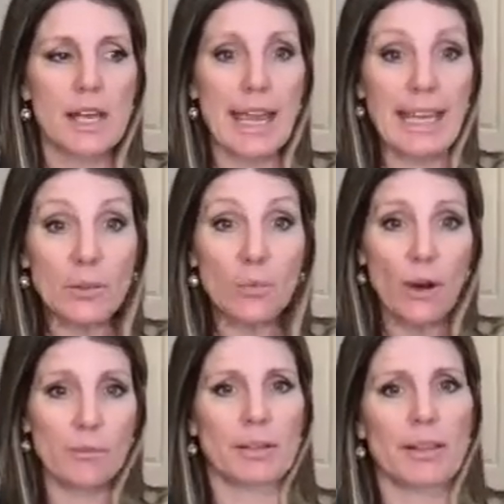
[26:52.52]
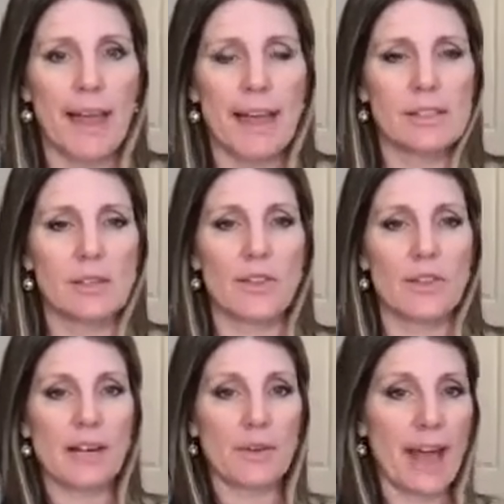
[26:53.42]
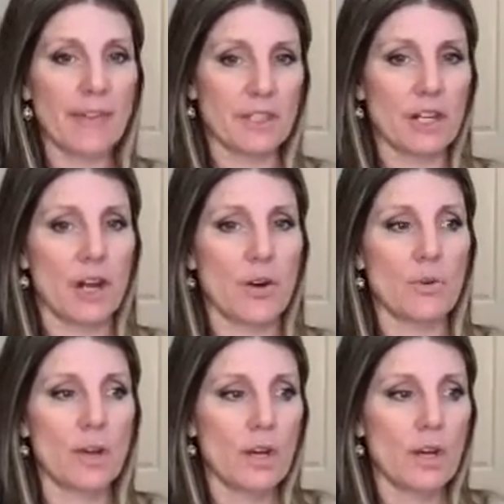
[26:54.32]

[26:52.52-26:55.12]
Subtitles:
in one place so that they don't have to go